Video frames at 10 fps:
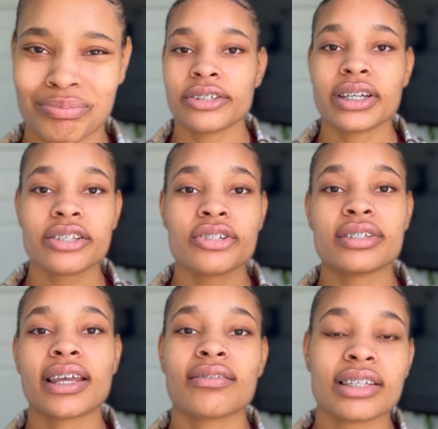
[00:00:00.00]
You guys should
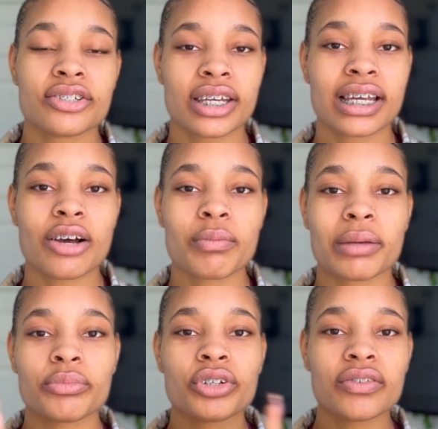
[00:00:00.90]
definitely check out my
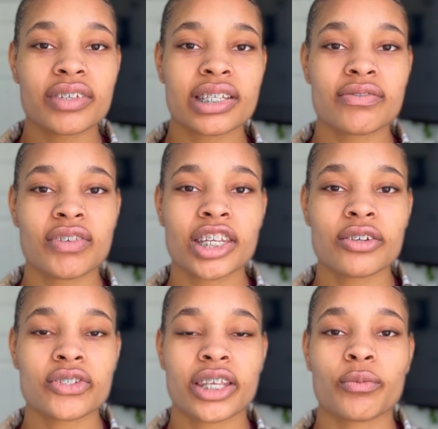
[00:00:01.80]
previous
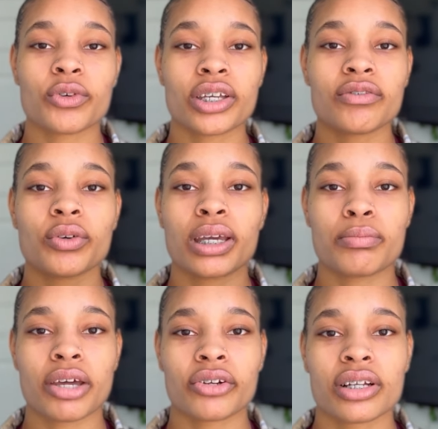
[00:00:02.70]
videos. They will give you a
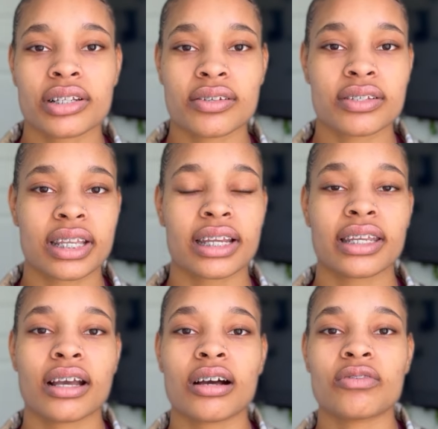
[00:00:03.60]
better
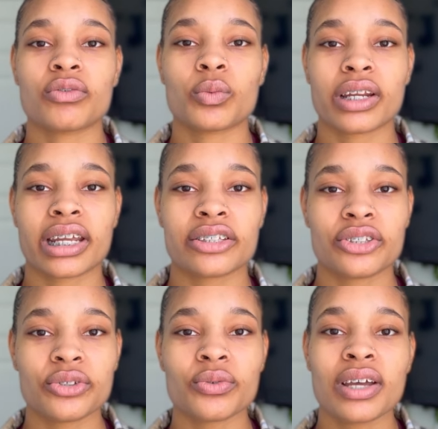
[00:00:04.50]
understanding of what I
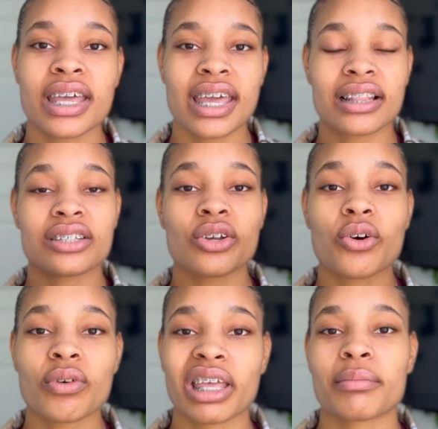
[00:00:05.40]
do and this
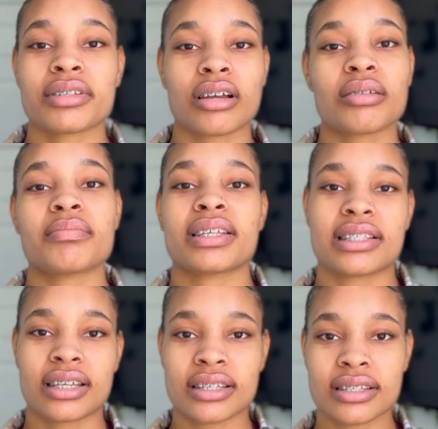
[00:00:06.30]
whole Amazon
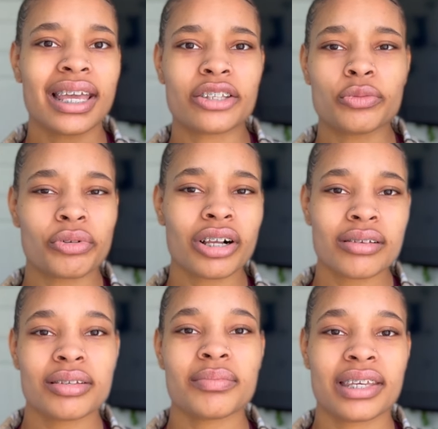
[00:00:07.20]
business. And you'd
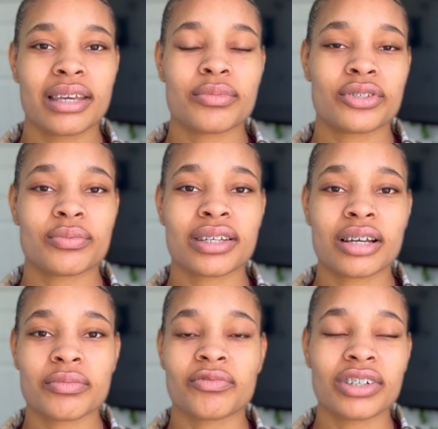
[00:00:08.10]
probably be able to
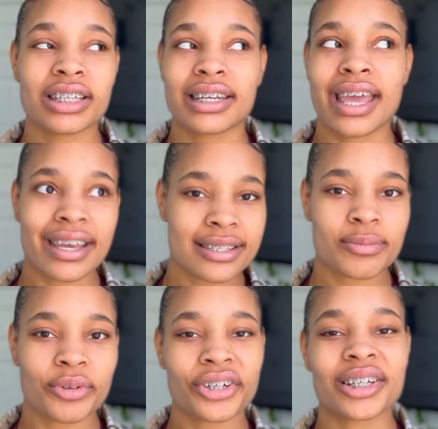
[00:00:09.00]
become really an
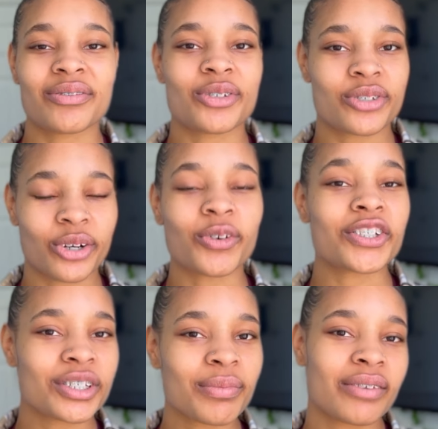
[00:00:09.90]
expert if you start
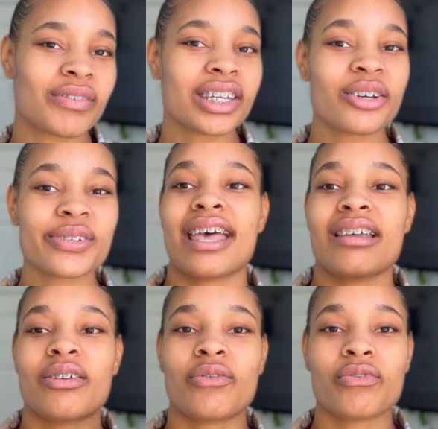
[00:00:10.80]
watching my videos
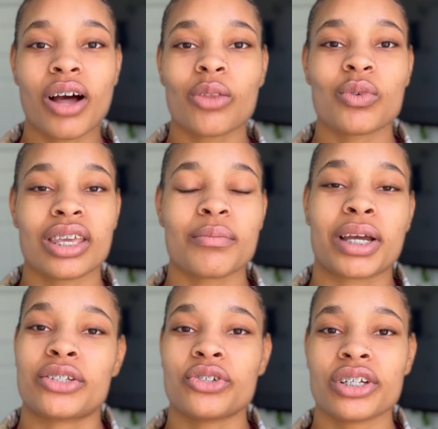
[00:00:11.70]
and following
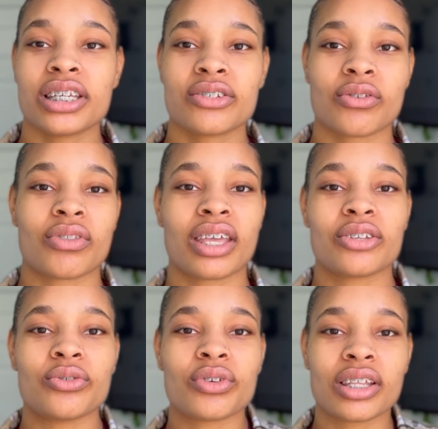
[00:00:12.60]
my journey so then
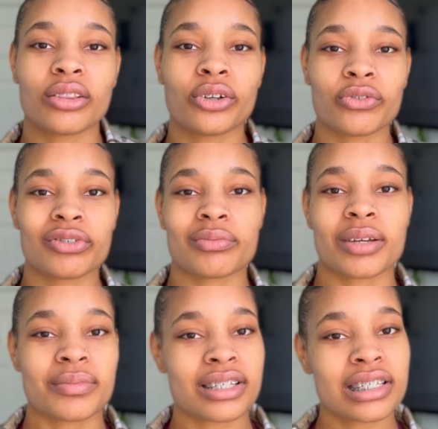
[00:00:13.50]
you can learn from my
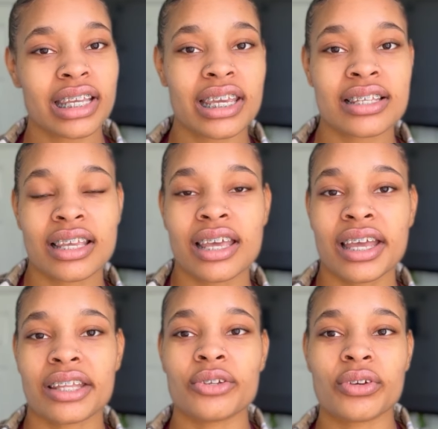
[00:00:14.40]
mistakes
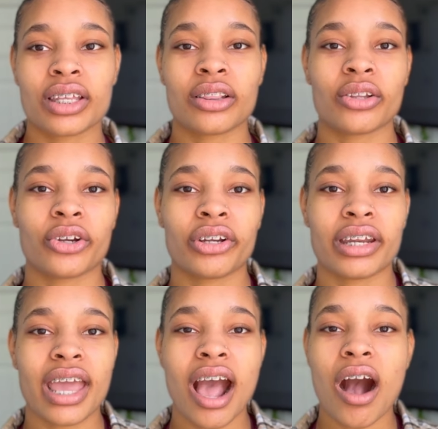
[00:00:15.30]
and you can learn
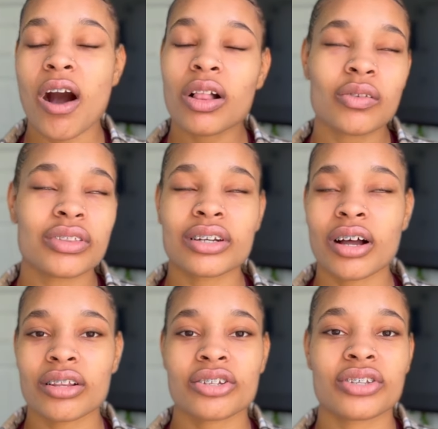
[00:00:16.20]
all of the
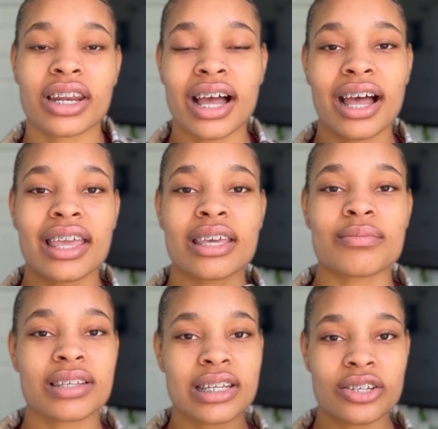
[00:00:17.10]
knowledge that I am
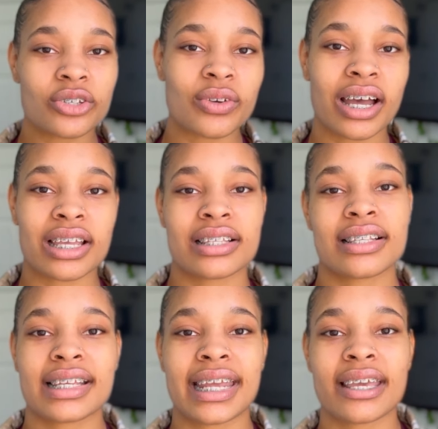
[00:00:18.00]
teaching you guys
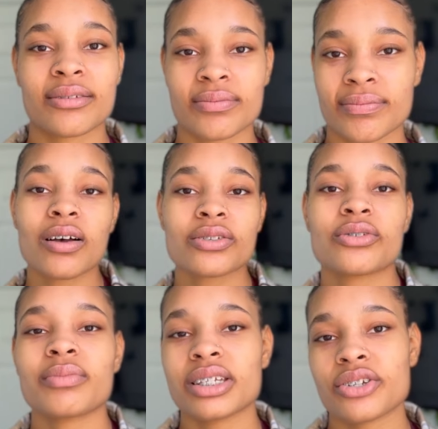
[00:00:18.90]
today. Also,
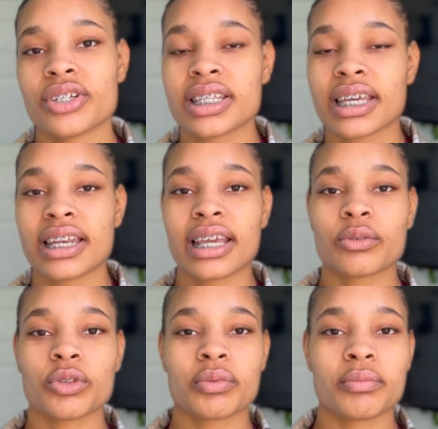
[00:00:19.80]
make sure to connect
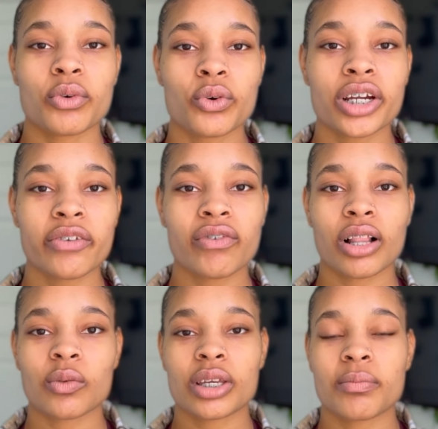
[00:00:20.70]
with me more
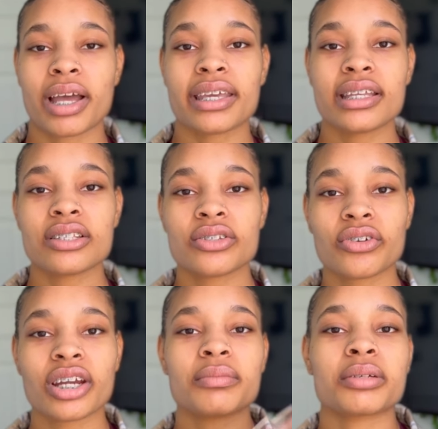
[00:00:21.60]
following my
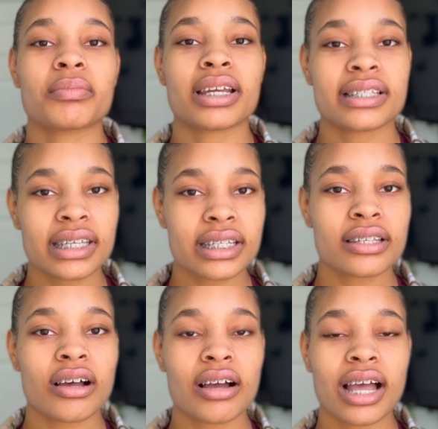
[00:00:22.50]
Instagram and my TikTok.